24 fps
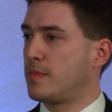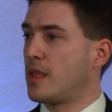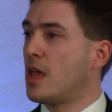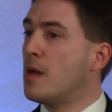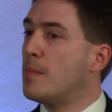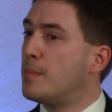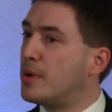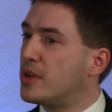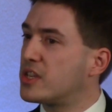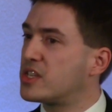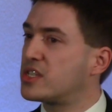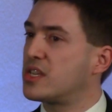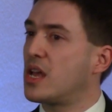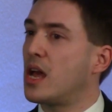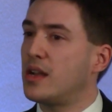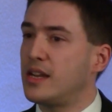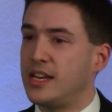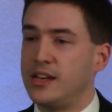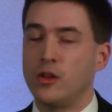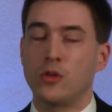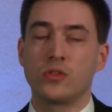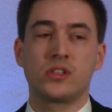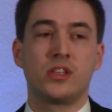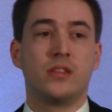but certainly
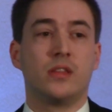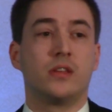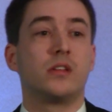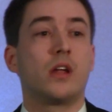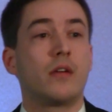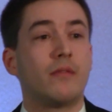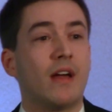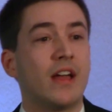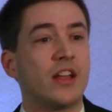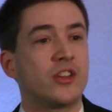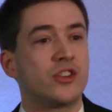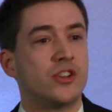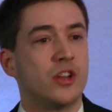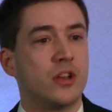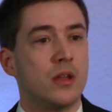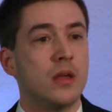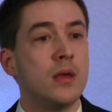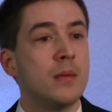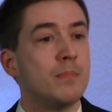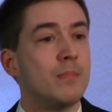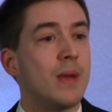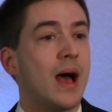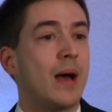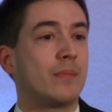not in the direction
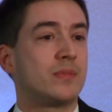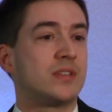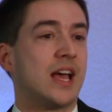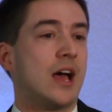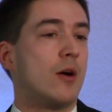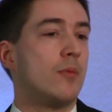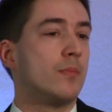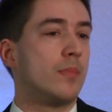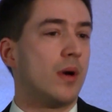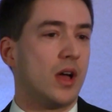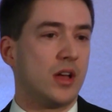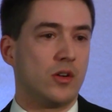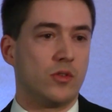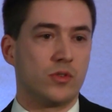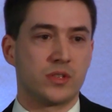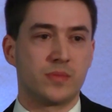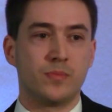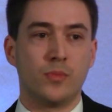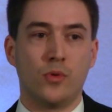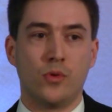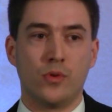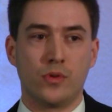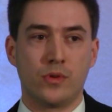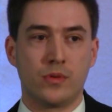mapped out by Osborne.